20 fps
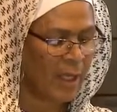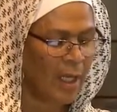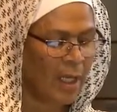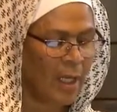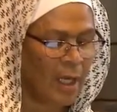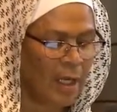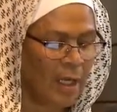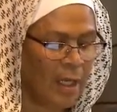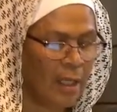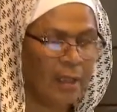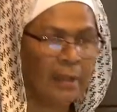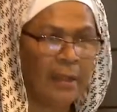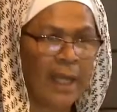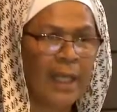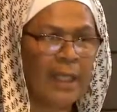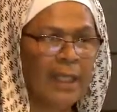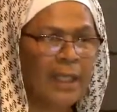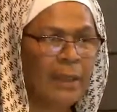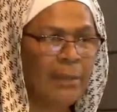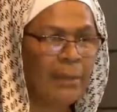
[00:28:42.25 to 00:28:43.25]

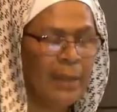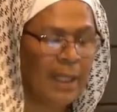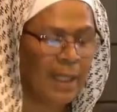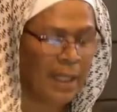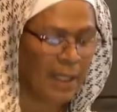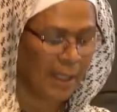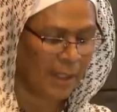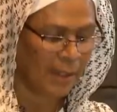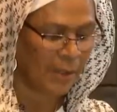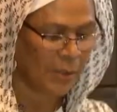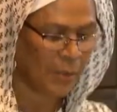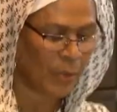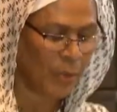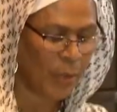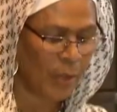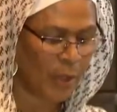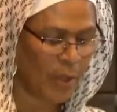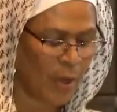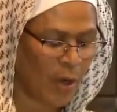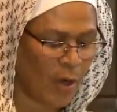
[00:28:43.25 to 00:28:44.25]
nightly meetings
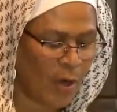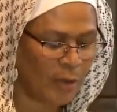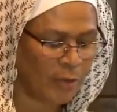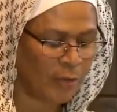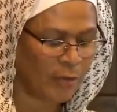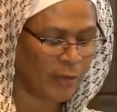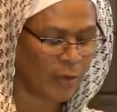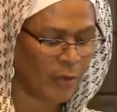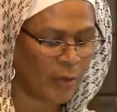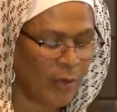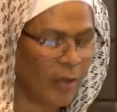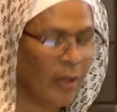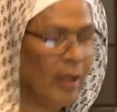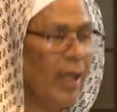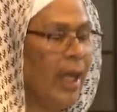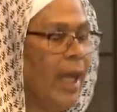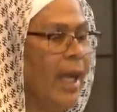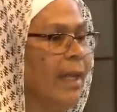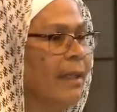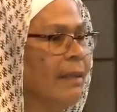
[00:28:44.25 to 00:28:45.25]
were called
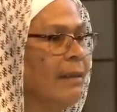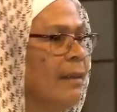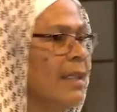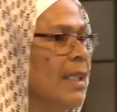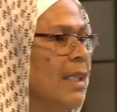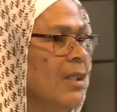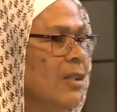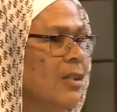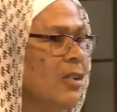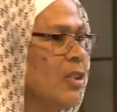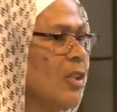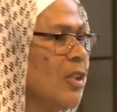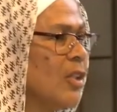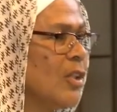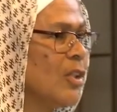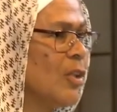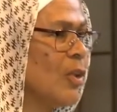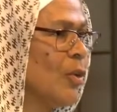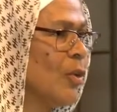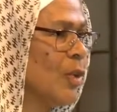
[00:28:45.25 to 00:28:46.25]
for, and these
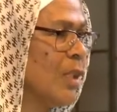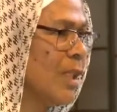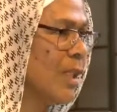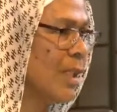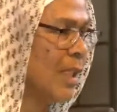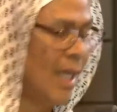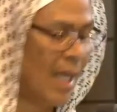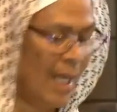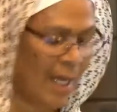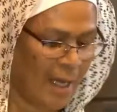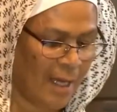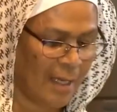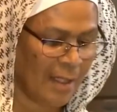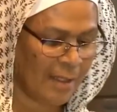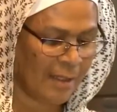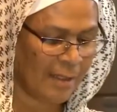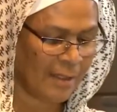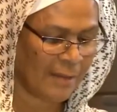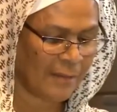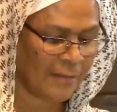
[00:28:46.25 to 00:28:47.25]
just turned into
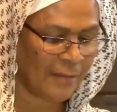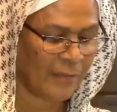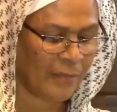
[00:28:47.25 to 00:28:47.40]
chaos.